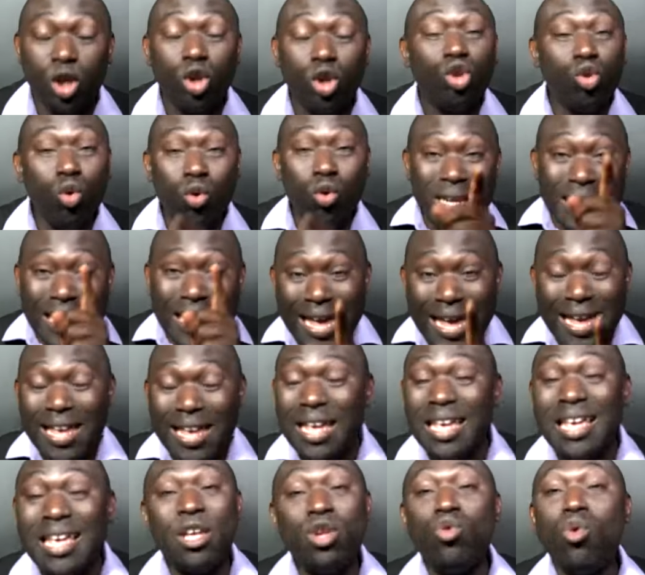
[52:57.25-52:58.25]
Today,
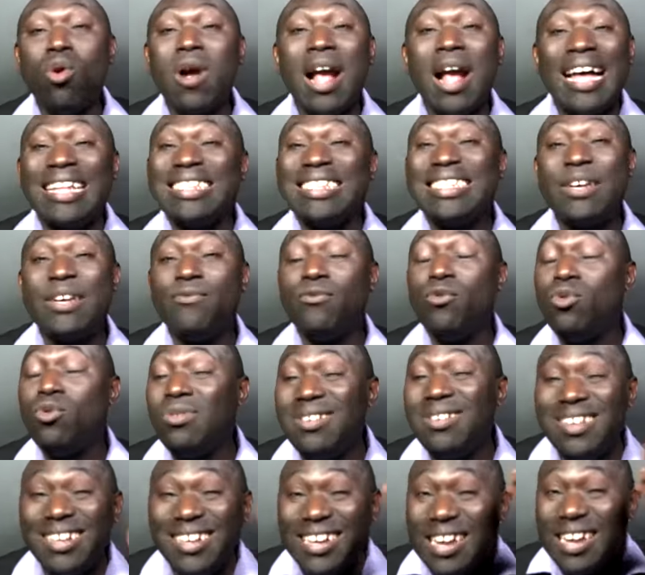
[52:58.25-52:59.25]
you can't
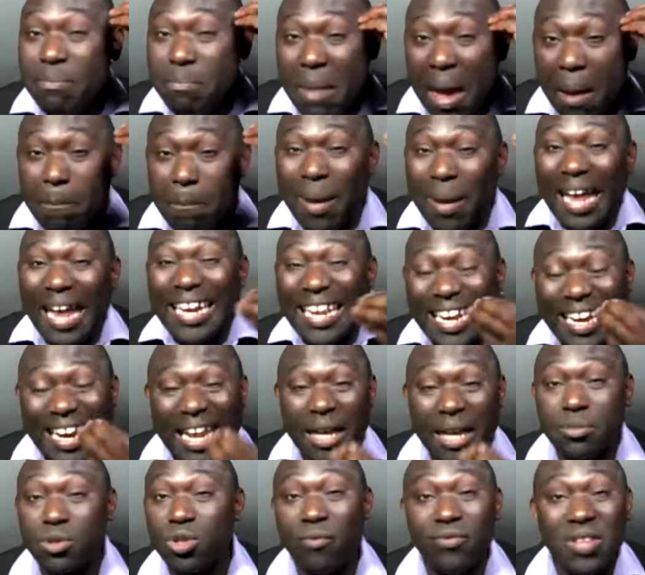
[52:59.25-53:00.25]
even remember the
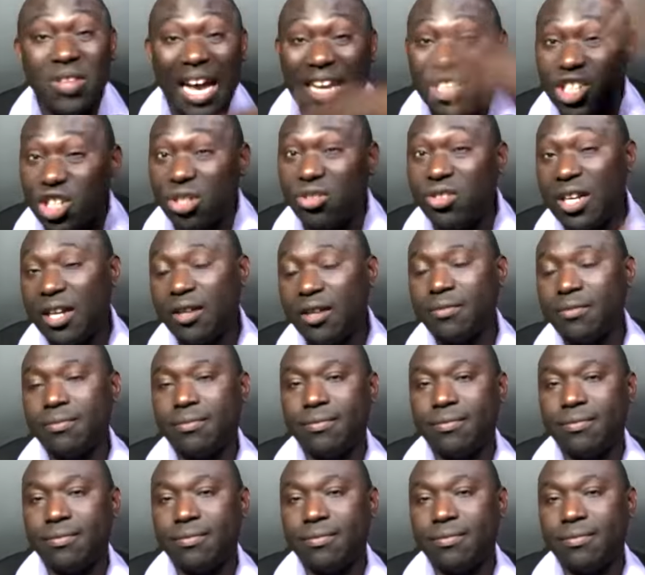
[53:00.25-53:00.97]
names of their children.